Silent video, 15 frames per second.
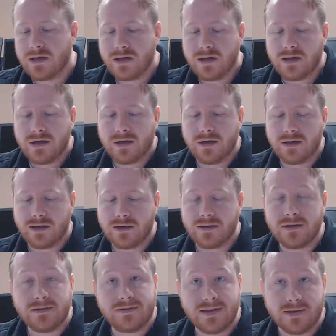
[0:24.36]
And they
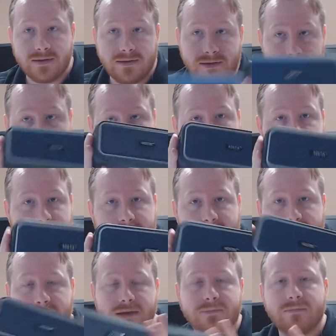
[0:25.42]
sent this to
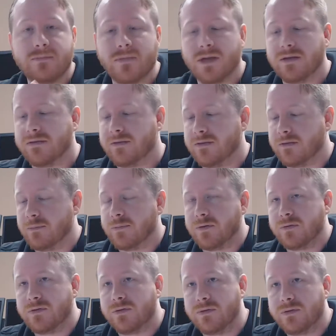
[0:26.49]
me. This is a
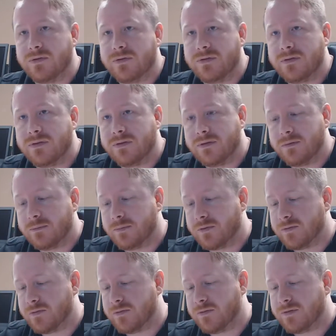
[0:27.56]

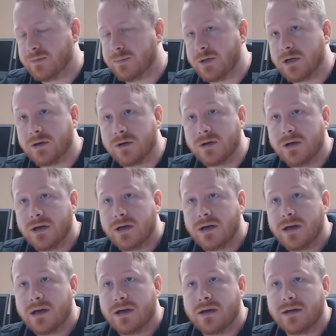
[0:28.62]
Bluetooth speaker.
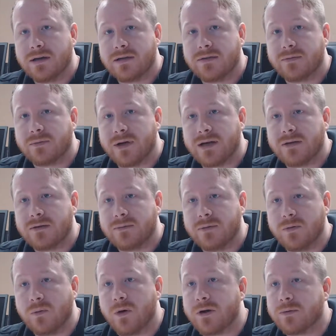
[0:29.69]
It's rated to be
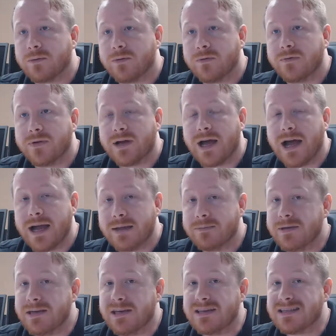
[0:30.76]
waterproof at
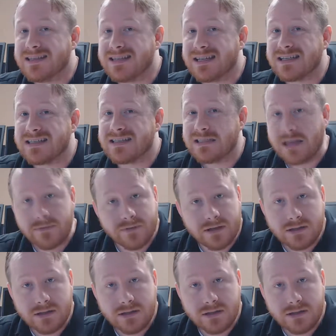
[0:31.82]
IP67.